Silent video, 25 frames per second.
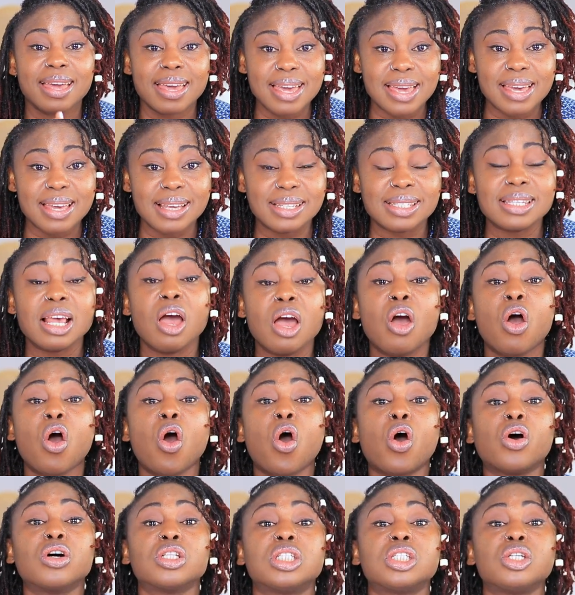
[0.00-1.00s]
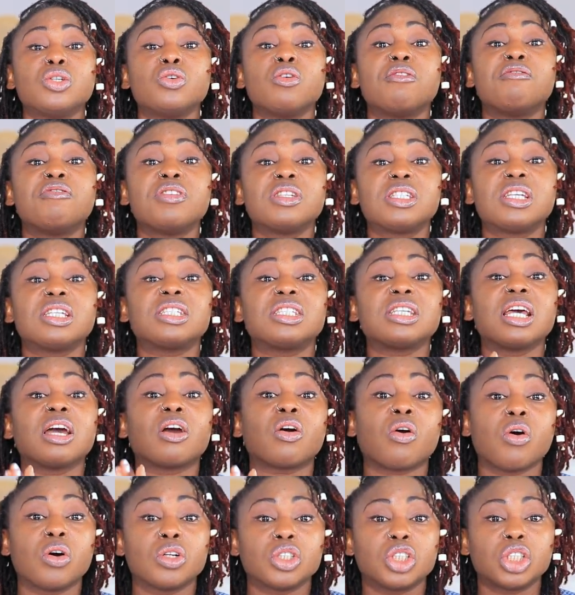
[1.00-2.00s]
is until you visit
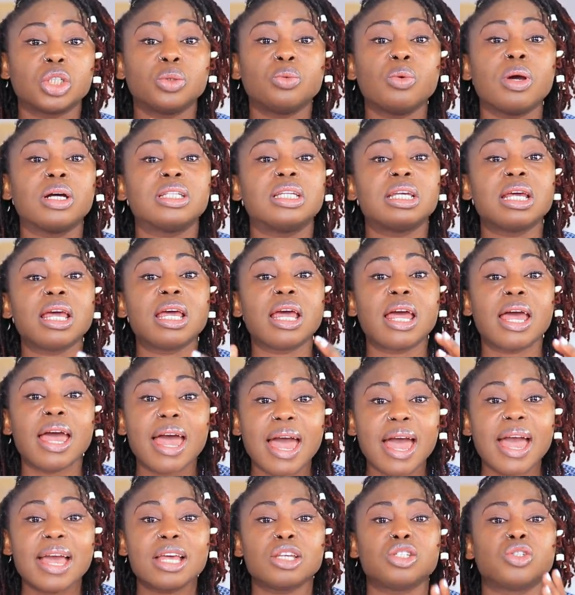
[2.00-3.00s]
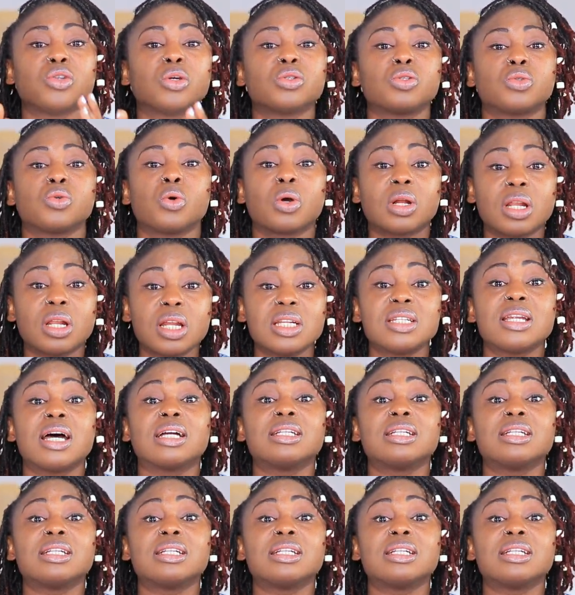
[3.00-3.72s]
a country where the air is not so clean,